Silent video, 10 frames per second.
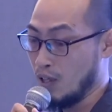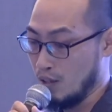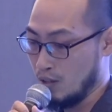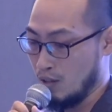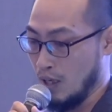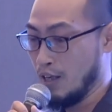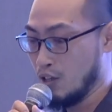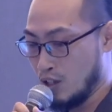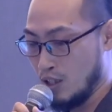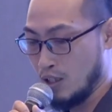us the
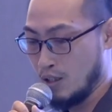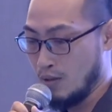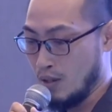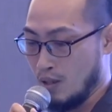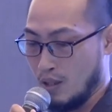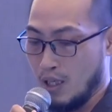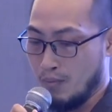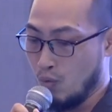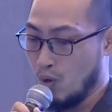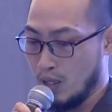energy, keep
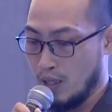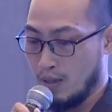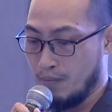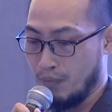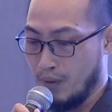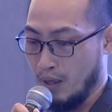working,